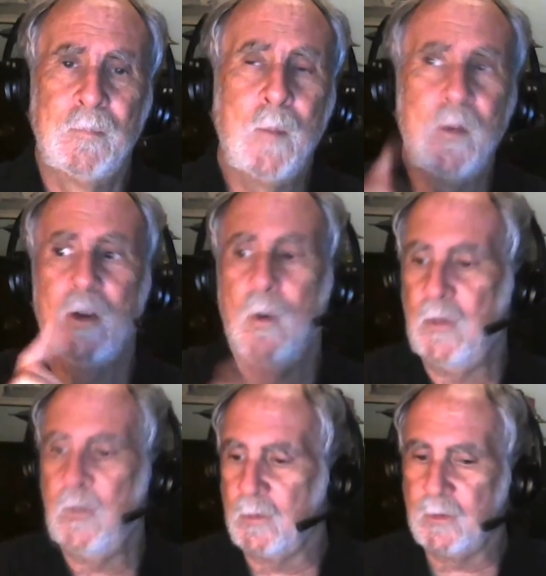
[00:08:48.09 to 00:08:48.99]
Let me share
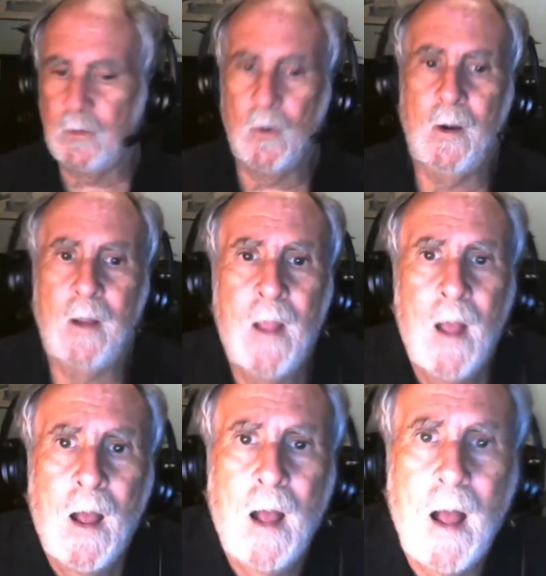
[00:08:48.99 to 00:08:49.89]
with you a story.
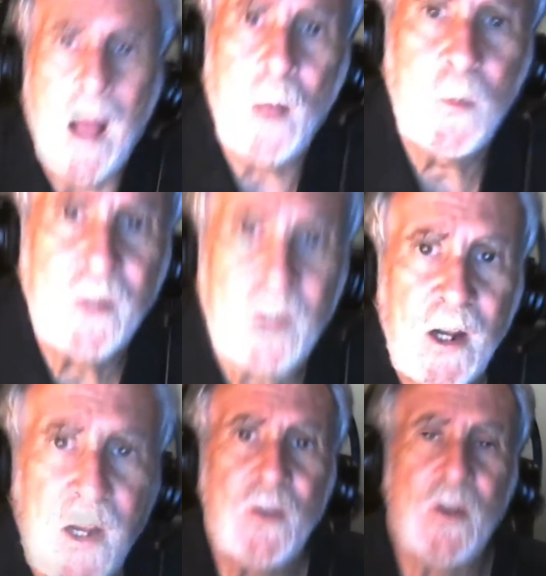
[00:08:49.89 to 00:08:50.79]
I was
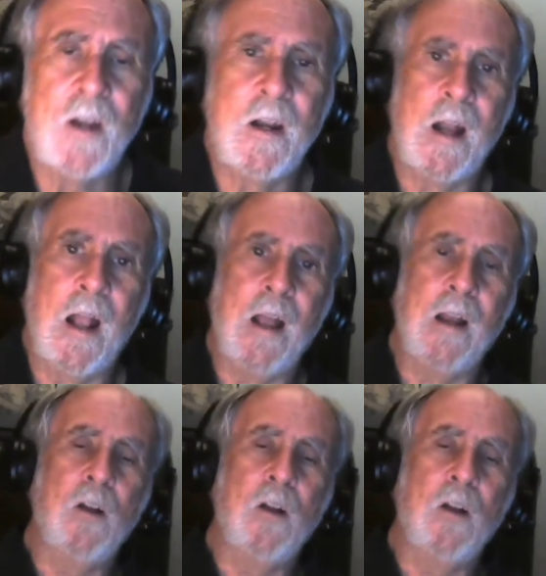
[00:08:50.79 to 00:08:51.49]
teaching and I got